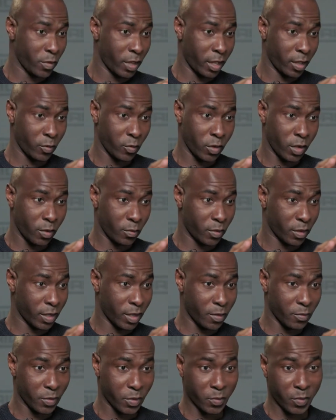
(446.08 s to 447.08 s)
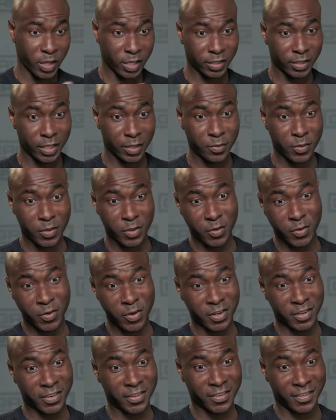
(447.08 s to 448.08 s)
may well become the best team on the
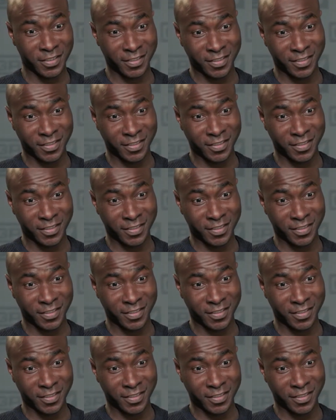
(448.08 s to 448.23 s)
grid.